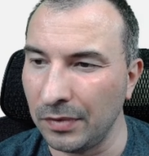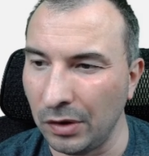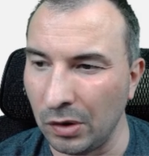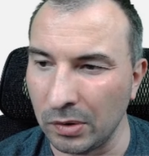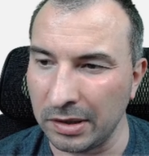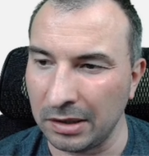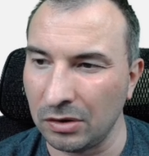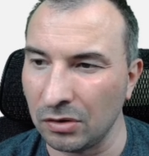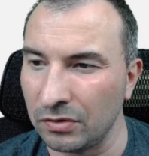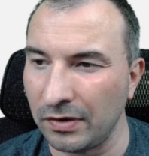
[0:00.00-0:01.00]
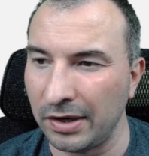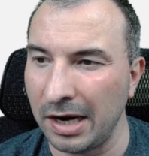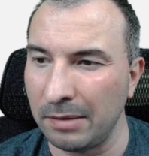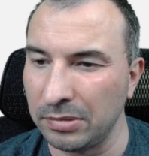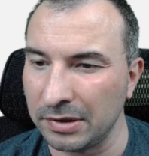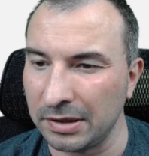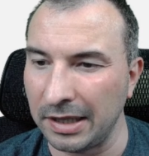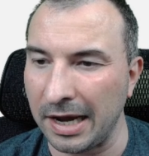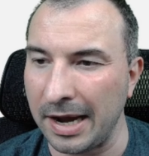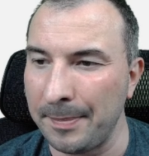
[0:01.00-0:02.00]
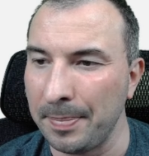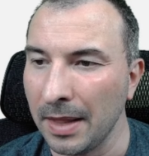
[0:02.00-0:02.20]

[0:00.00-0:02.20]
using those variables there.